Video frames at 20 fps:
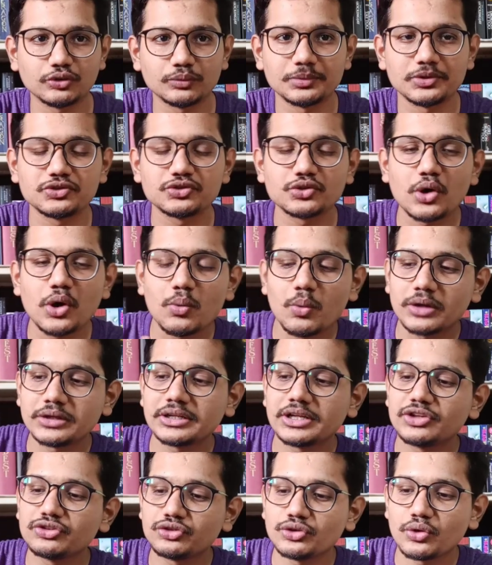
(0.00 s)
rupees, or one
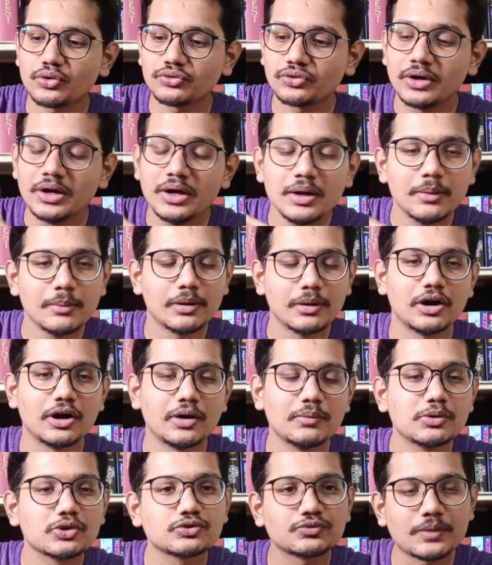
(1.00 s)
kilogram of uh,
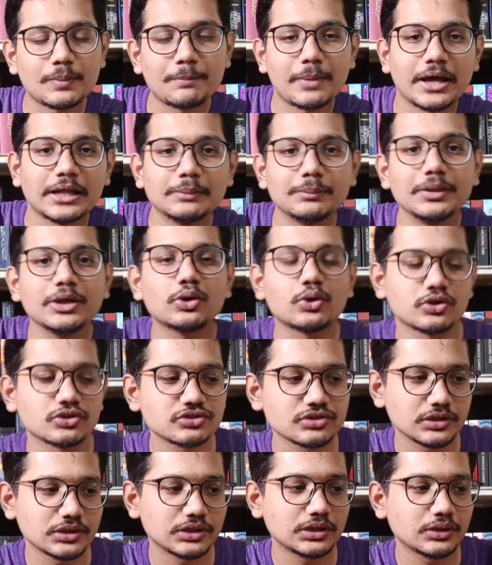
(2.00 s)
books from pile B
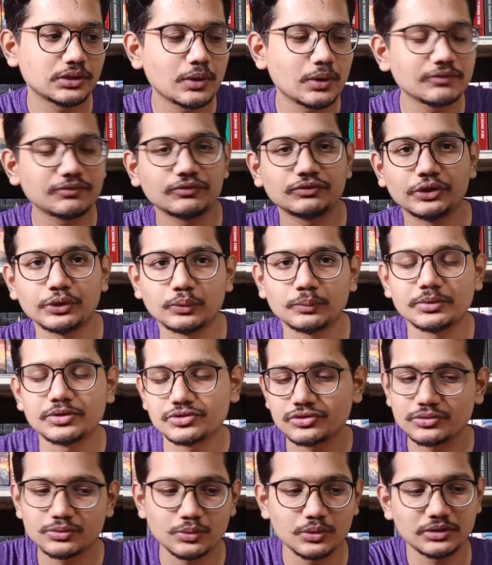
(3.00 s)
costs uh, one hundred fifty rupees,
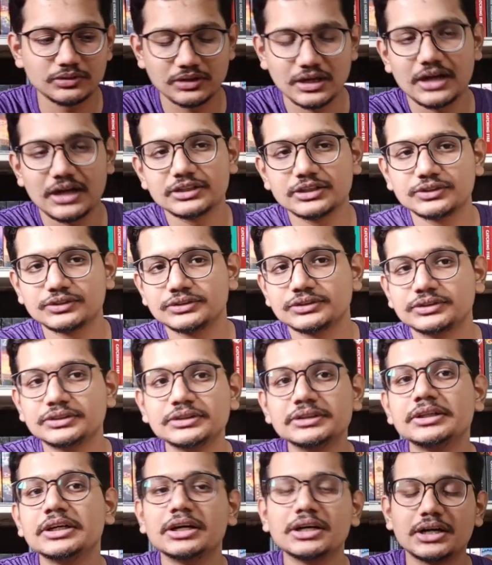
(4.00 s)
another
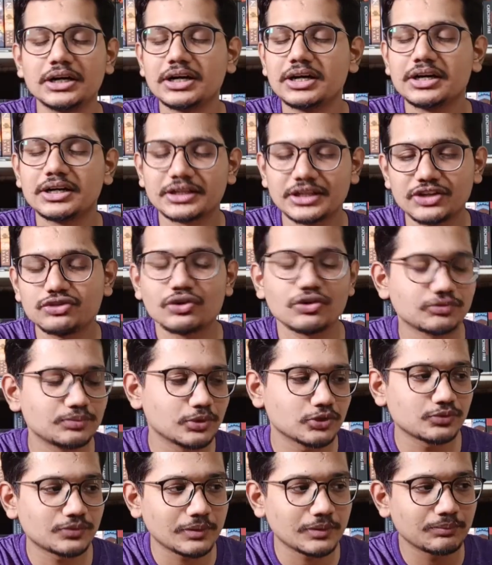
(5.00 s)
uh, kg of
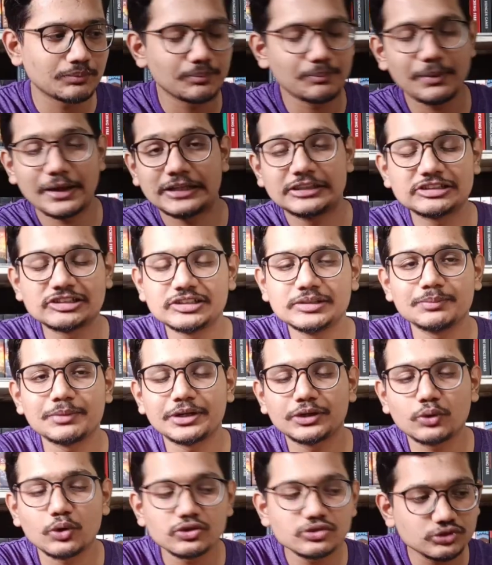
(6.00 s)
books from pile C
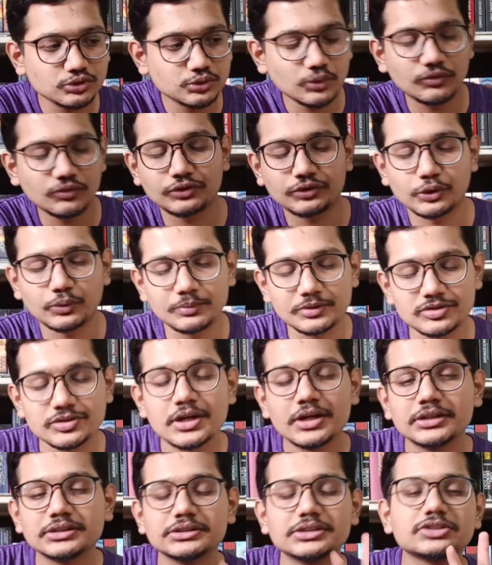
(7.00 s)
might cost two hundred fifty rupees.
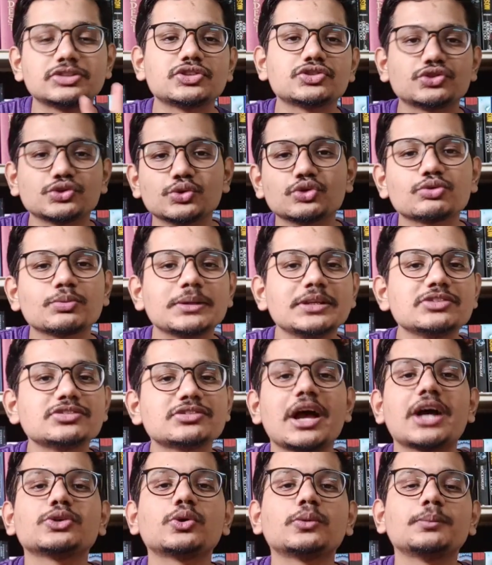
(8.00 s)
This is usually
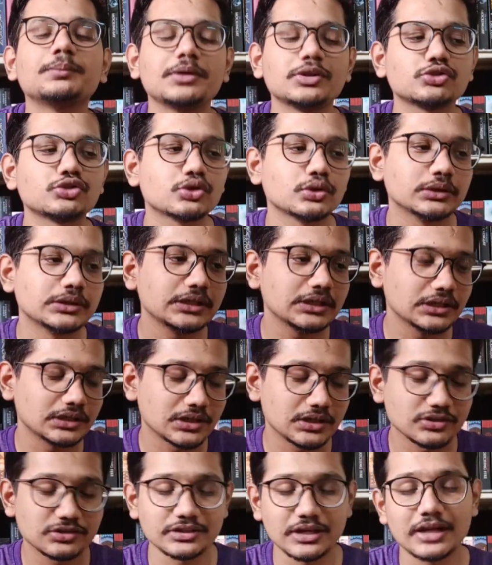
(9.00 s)
stacked on based on the uh,
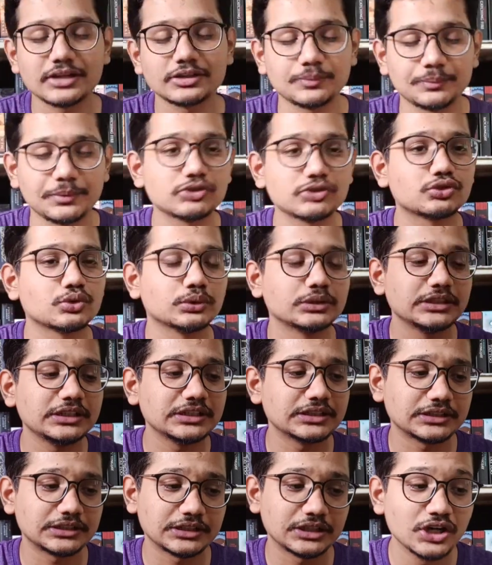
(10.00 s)
stacked based on the
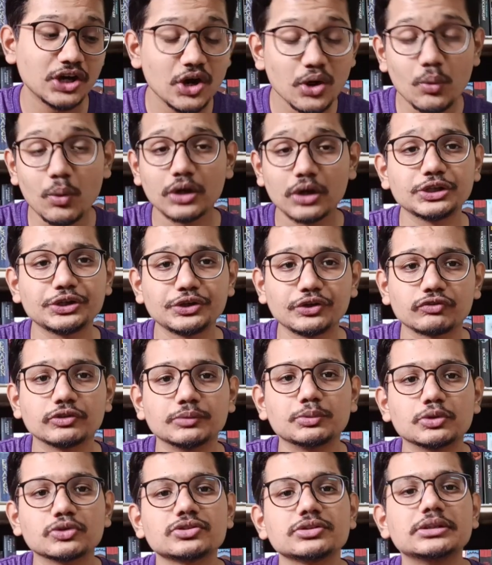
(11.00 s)
uh, quality of the
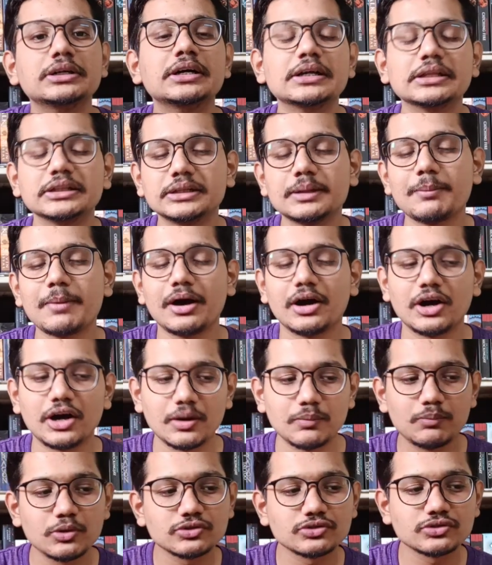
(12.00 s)
books. The uh,
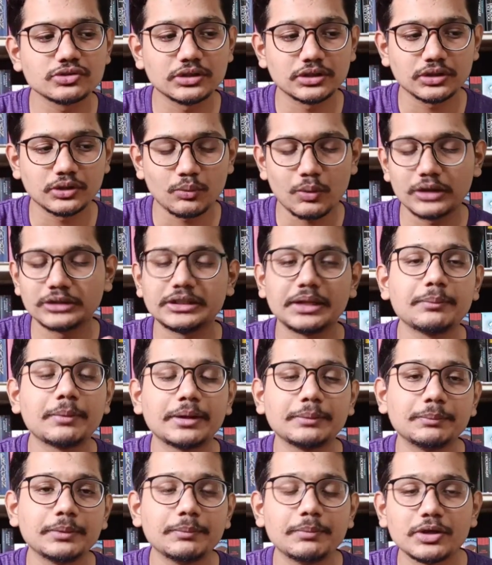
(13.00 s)
books uh, quality might
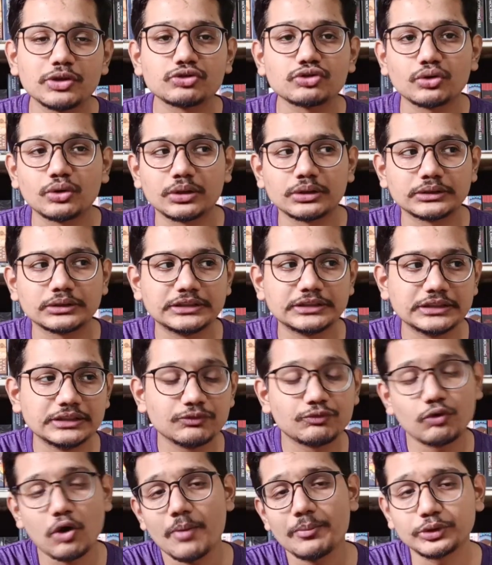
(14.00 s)
be based on the
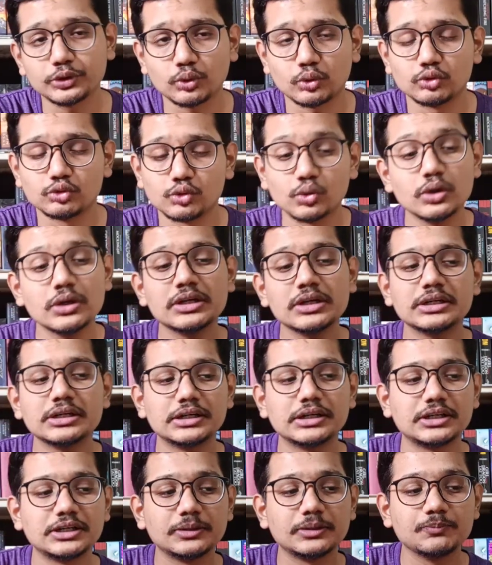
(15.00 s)
format also.
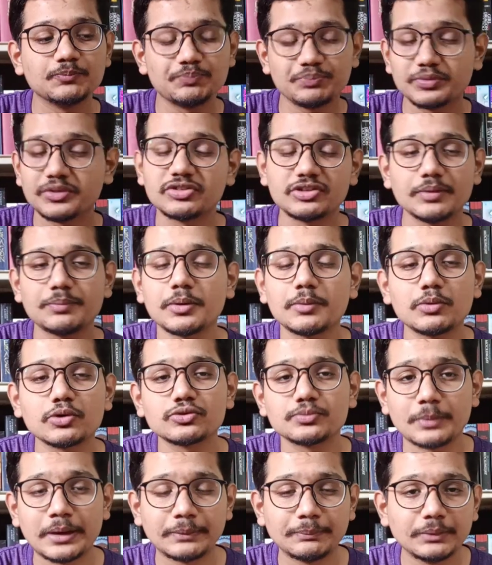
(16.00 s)
Um, cheaper books
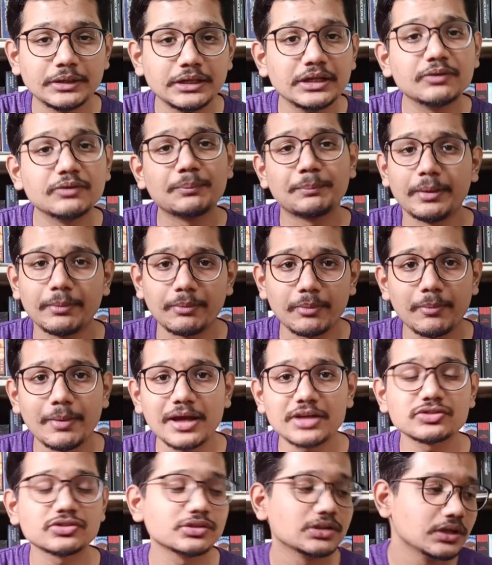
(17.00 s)
might be
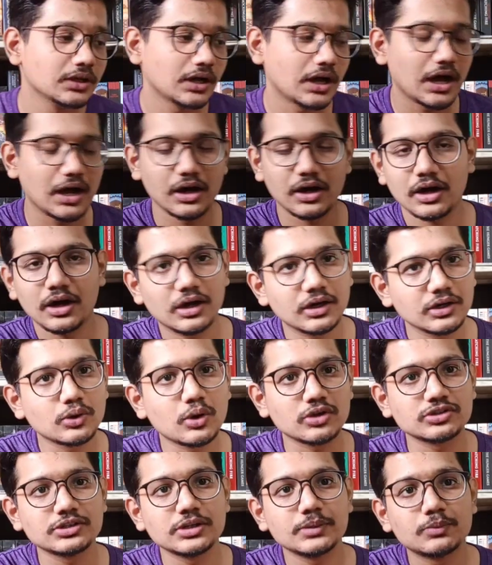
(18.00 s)
paperbacks, uh,
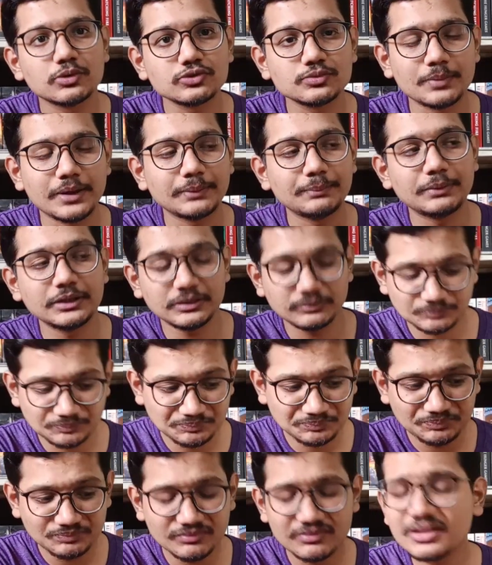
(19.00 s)
costlier books might be
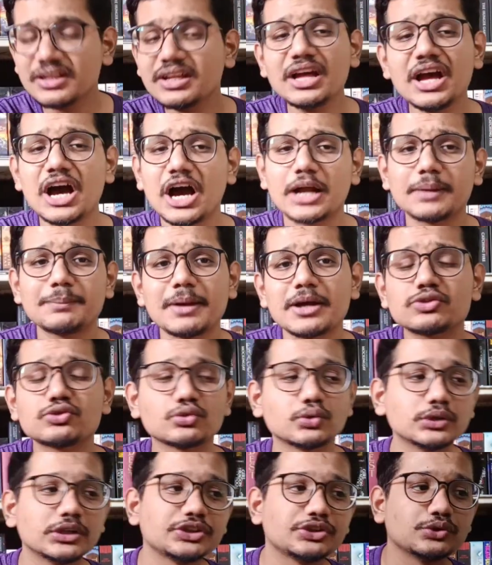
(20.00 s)
hardbacks, so
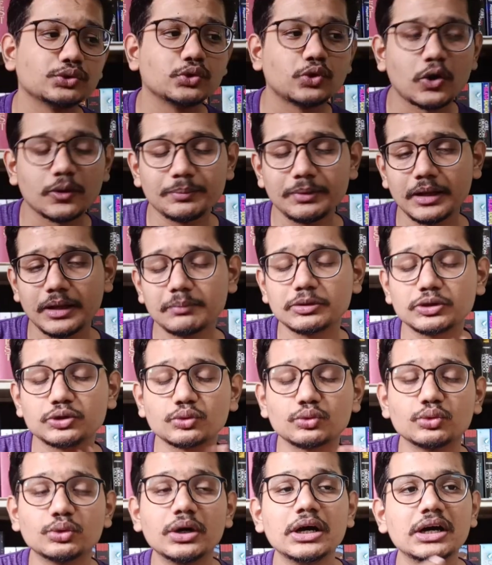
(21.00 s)
that you'll not be able to
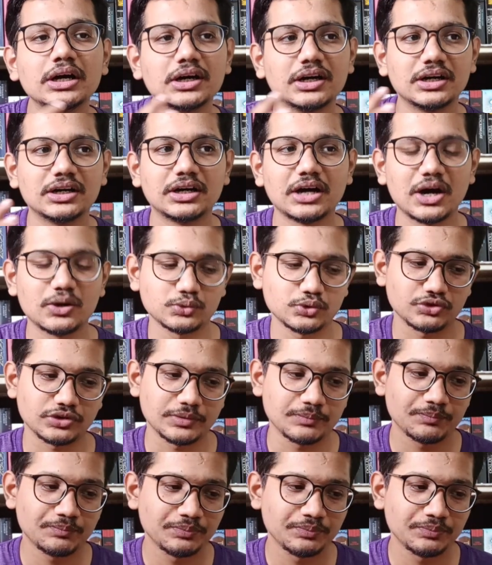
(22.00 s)
uh, how to say